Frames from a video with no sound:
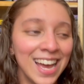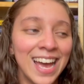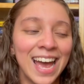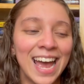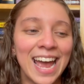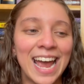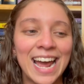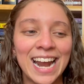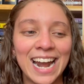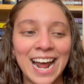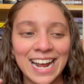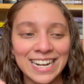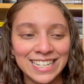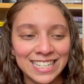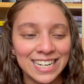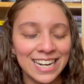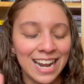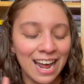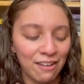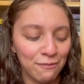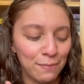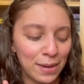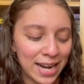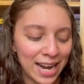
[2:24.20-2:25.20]
And I did
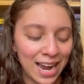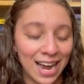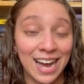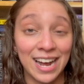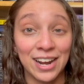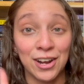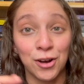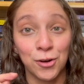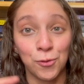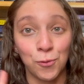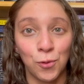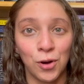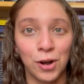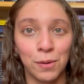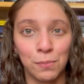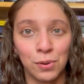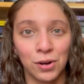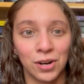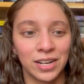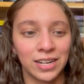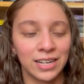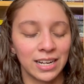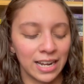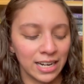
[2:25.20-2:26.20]
have my eye on one
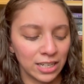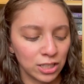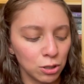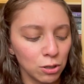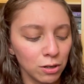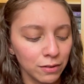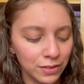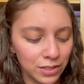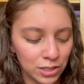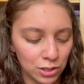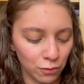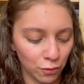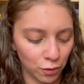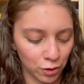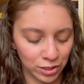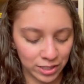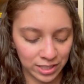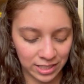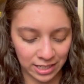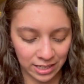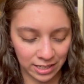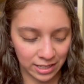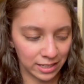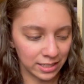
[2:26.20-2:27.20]
book, and like two of these you've already
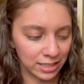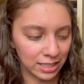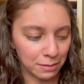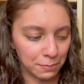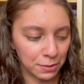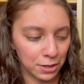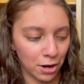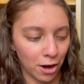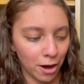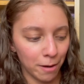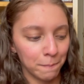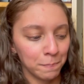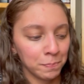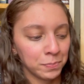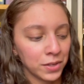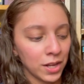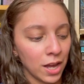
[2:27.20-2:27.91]
seen in a T B R.